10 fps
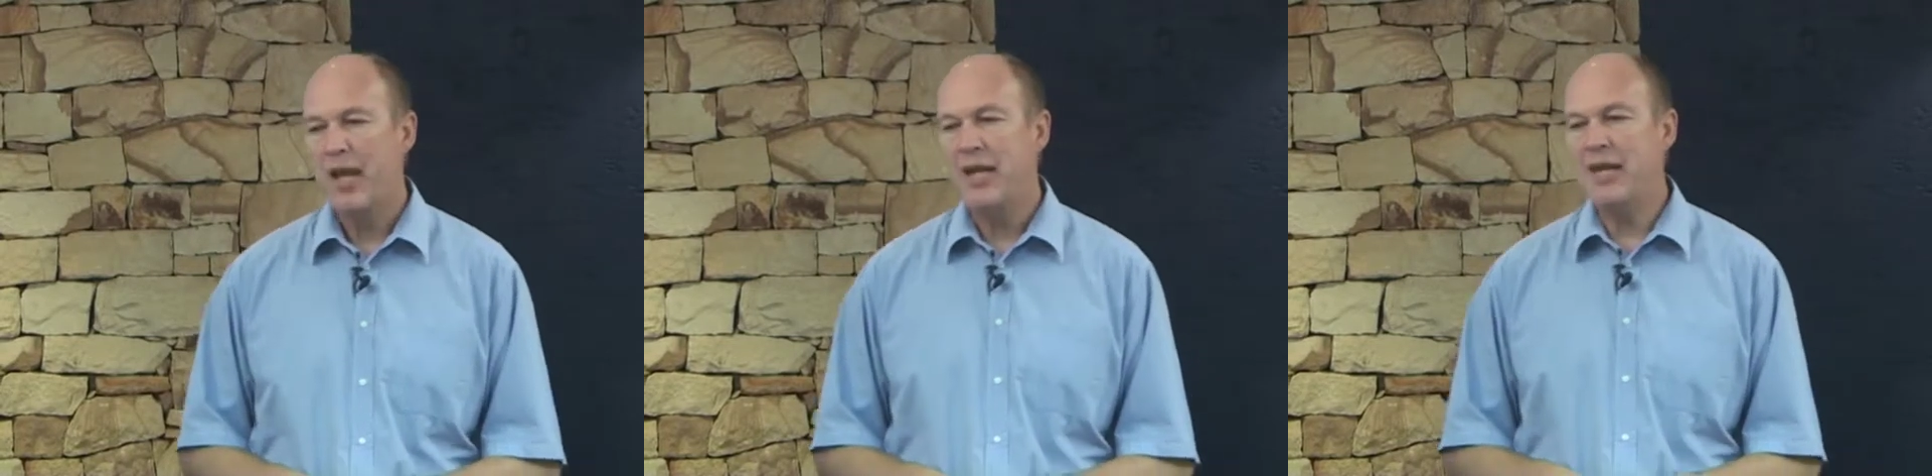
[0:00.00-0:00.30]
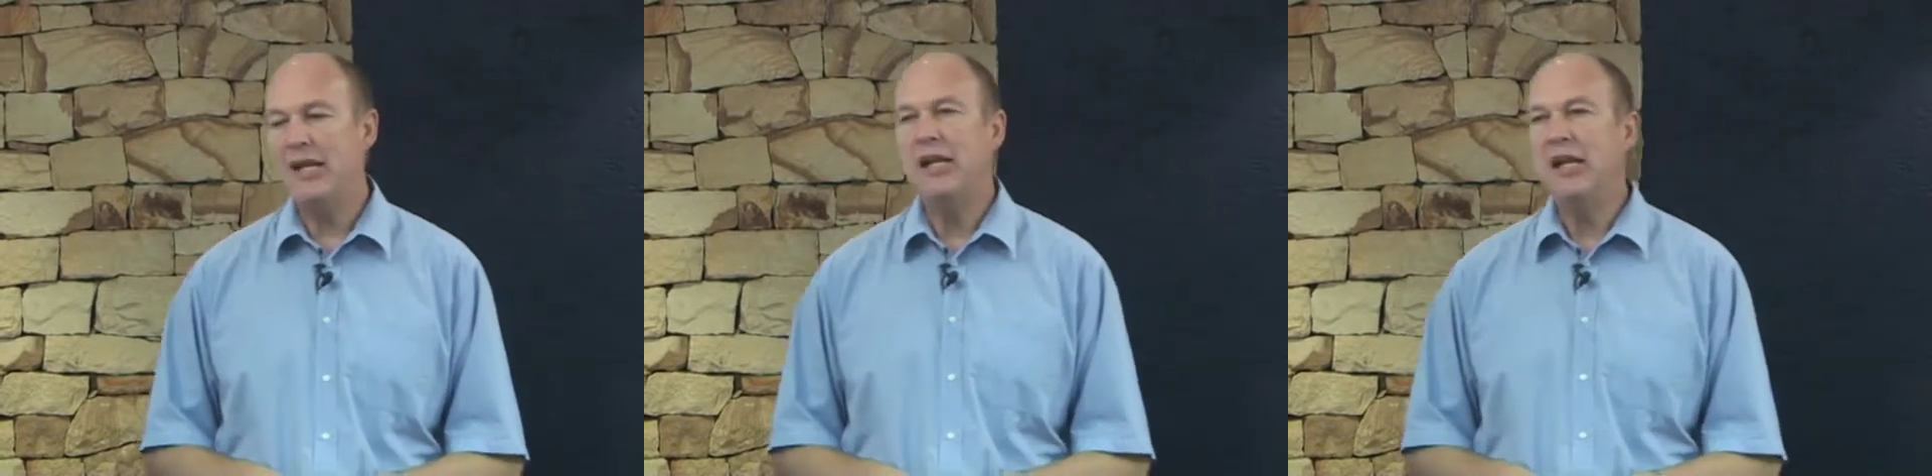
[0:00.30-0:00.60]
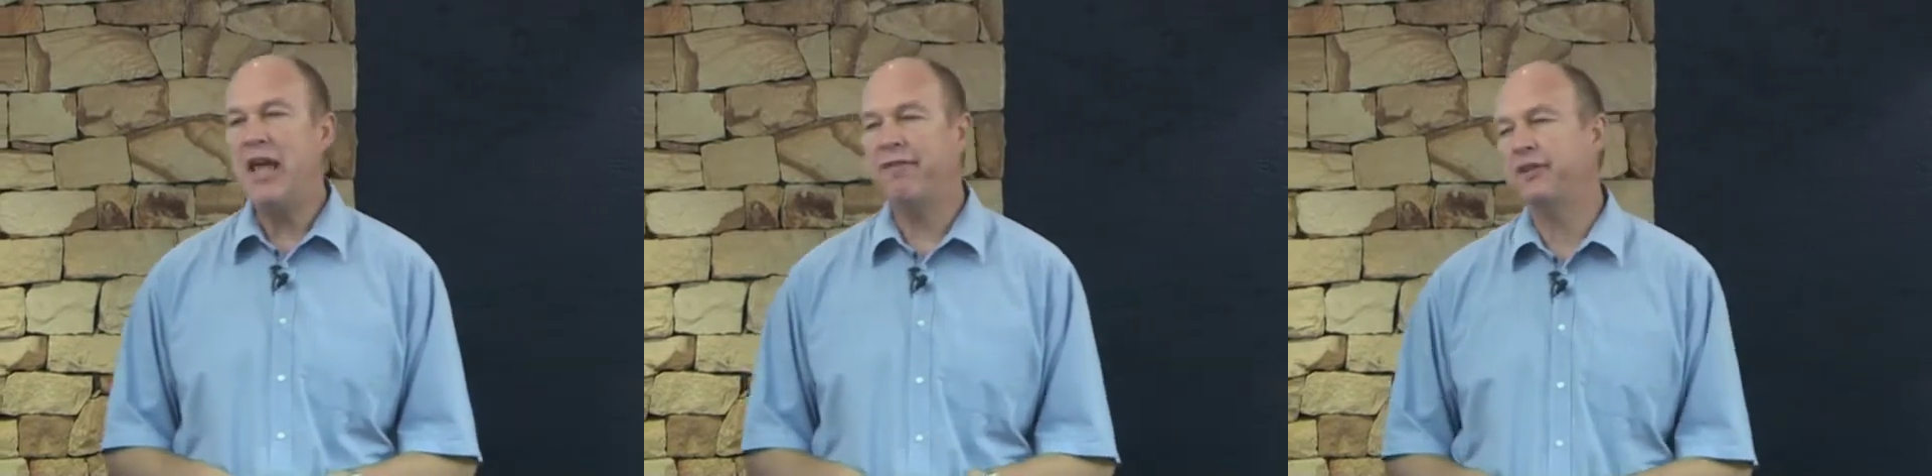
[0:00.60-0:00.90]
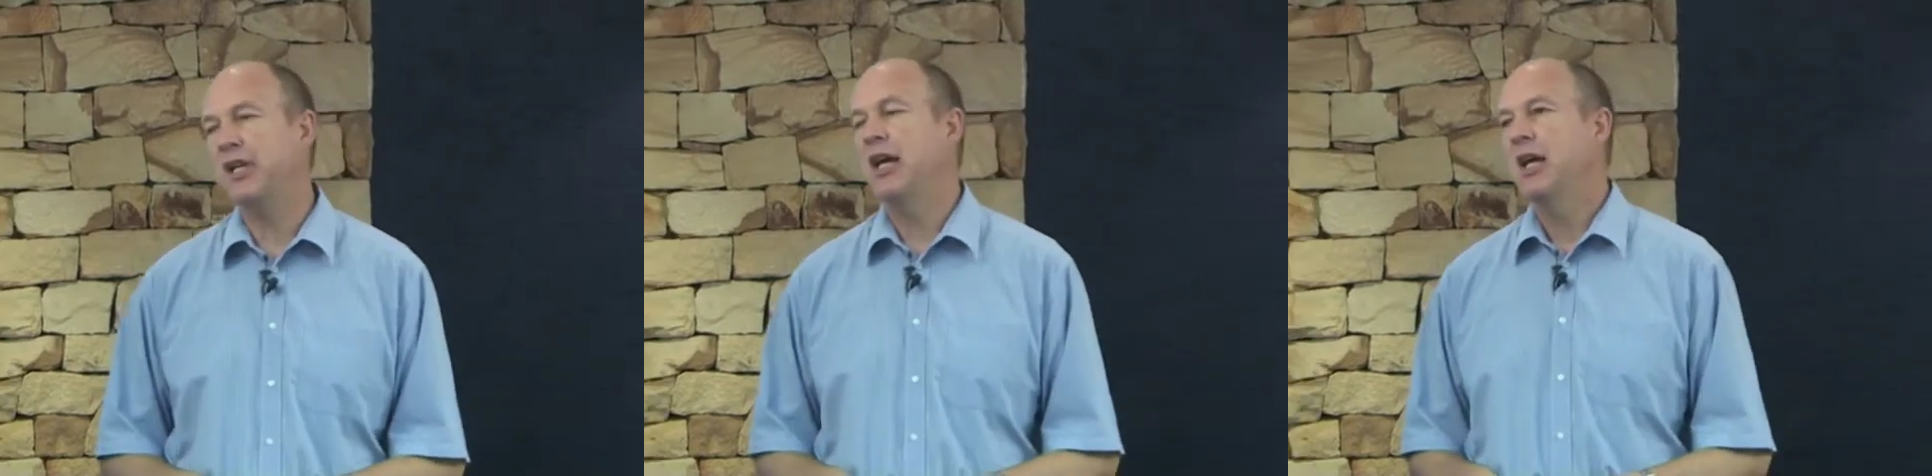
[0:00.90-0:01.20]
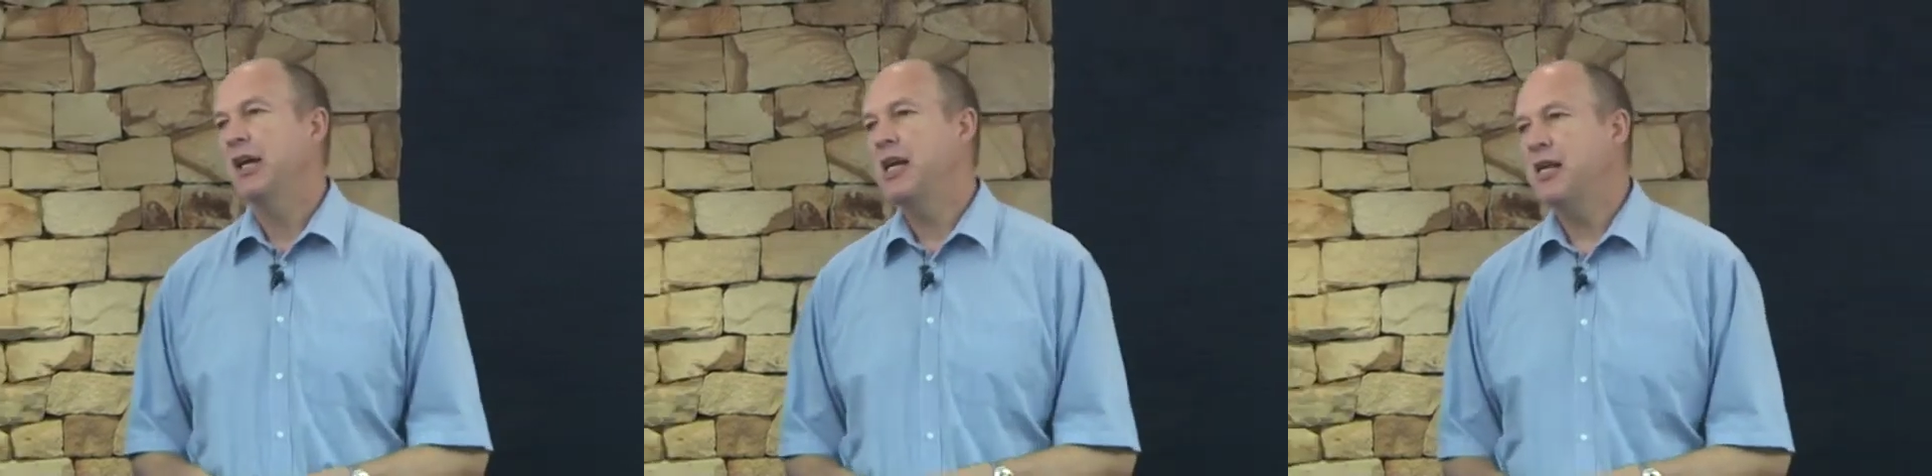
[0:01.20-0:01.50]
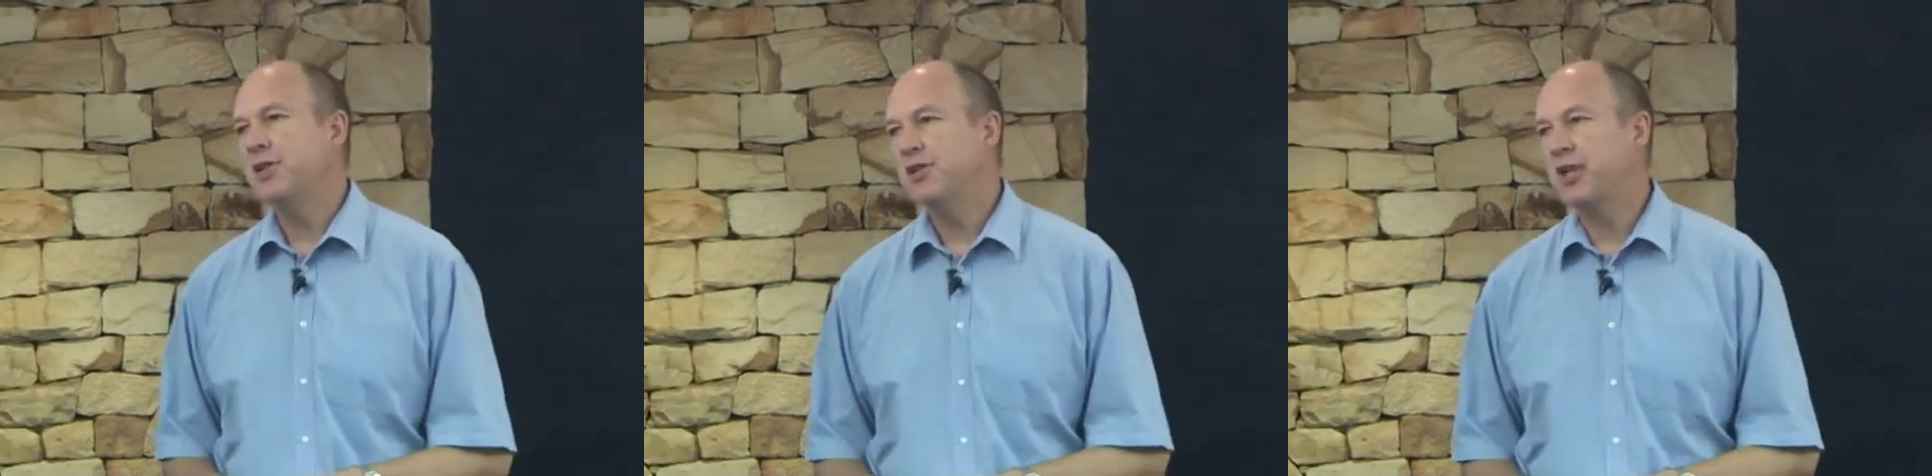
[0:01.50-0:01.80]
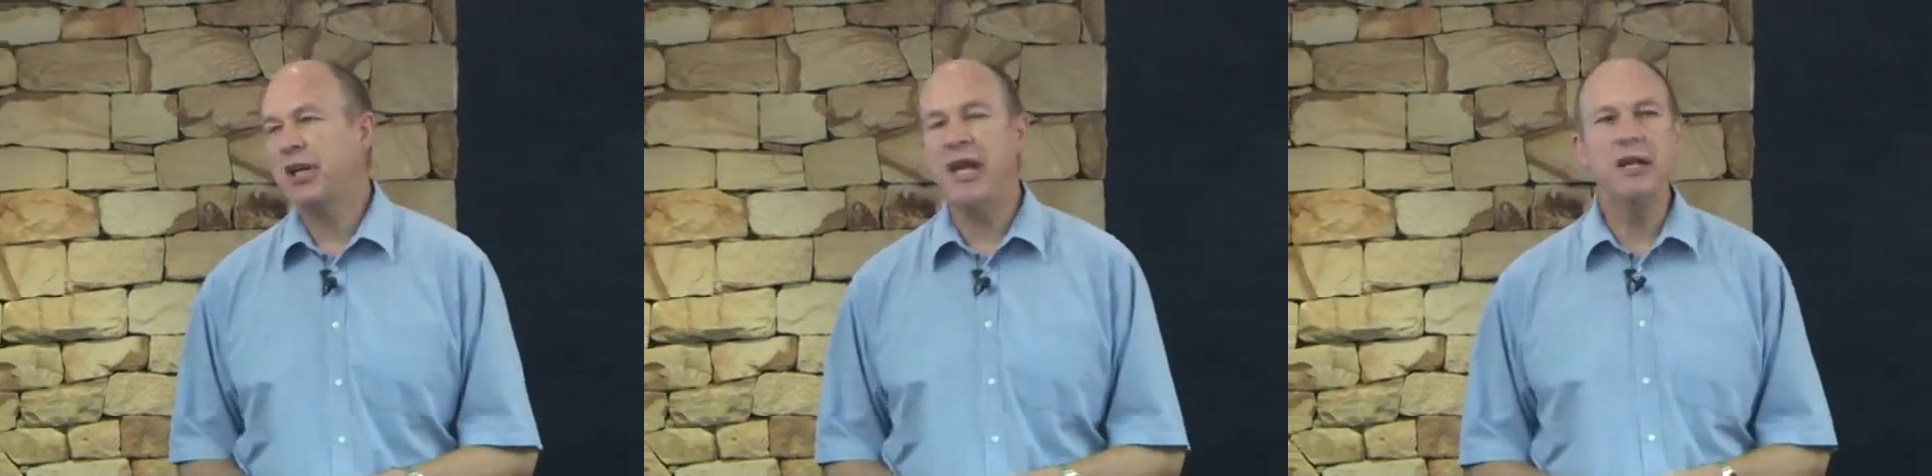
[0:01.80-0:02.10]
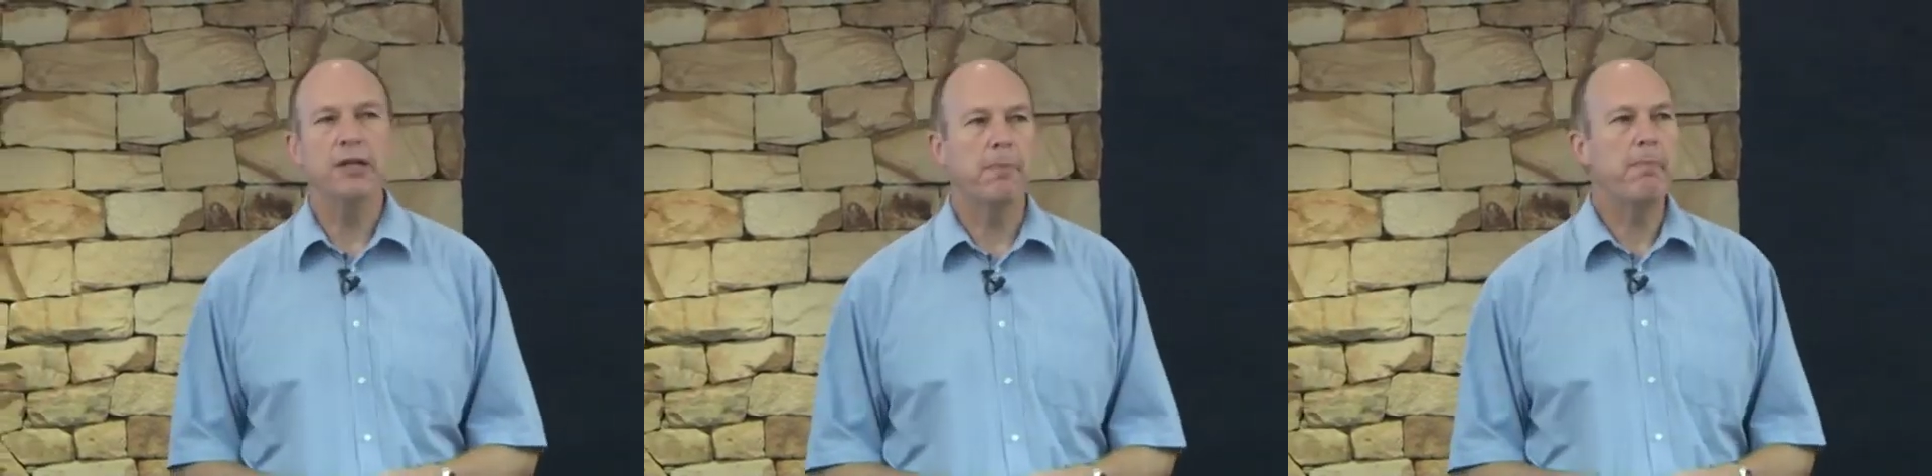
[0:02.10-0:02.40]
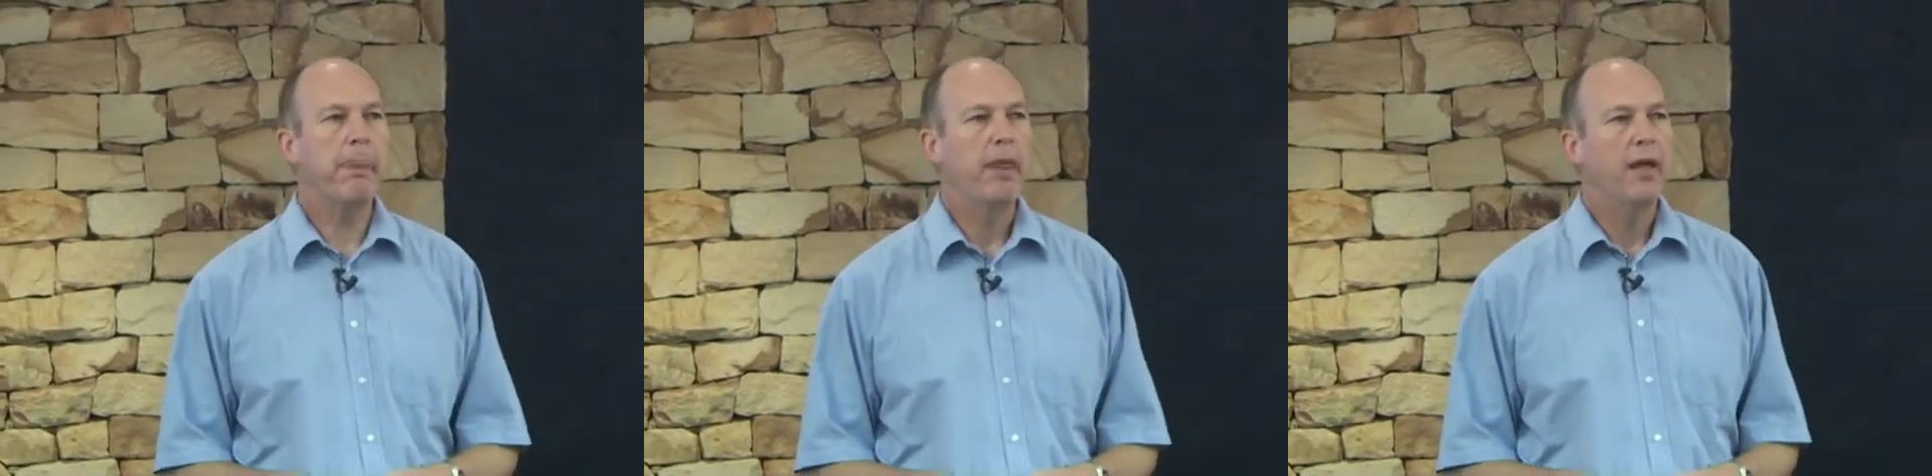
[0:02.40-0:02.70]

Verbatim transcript: He left his kingdom,